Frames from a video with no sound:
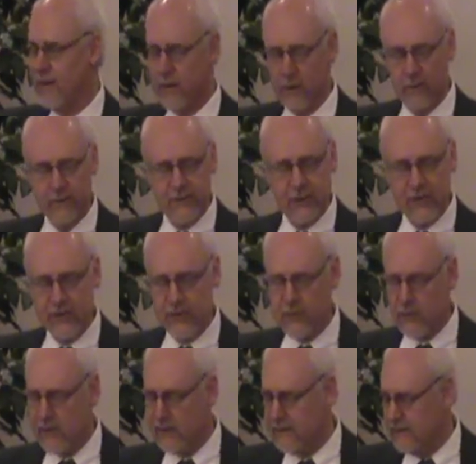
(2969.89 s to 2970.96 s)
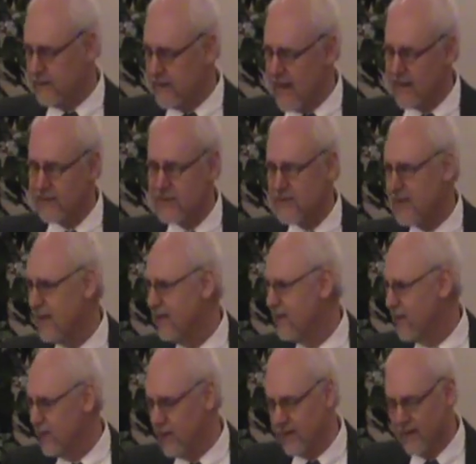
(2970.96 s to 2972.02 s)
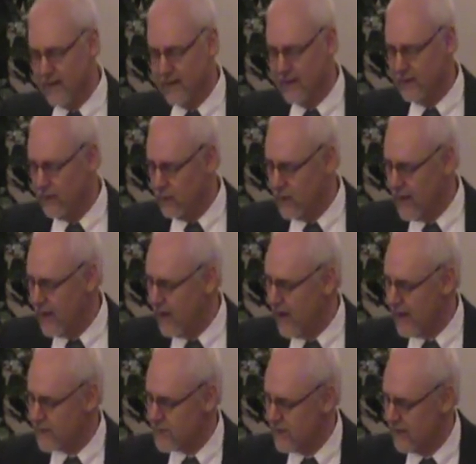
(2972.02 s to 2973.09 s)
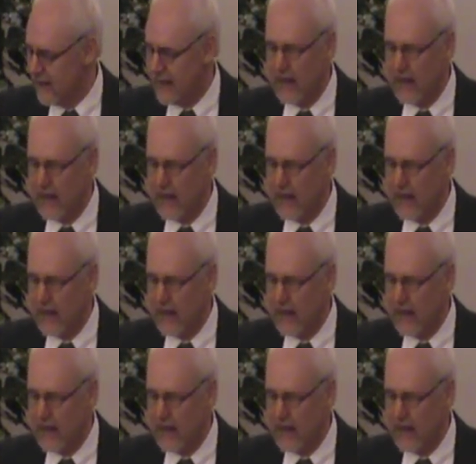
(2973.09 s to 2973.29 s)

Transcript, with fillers: whether it was Australian accent or a UK accent.